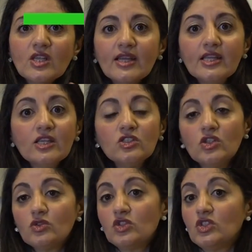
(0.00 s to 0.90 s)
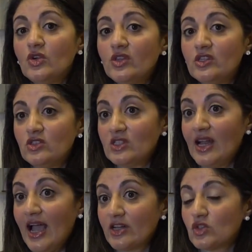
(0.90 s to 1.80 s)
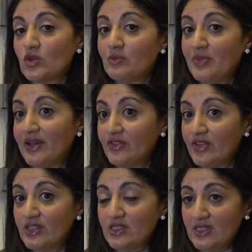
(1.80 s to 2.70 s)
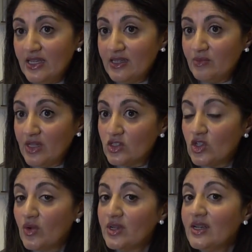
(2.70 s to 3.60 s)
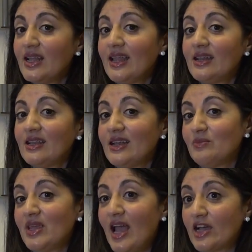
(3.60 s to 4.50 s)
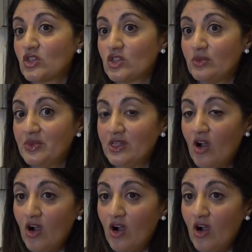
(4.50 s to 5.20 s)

studies don't show that there's an actual benefit to taking melatonin and it may actually be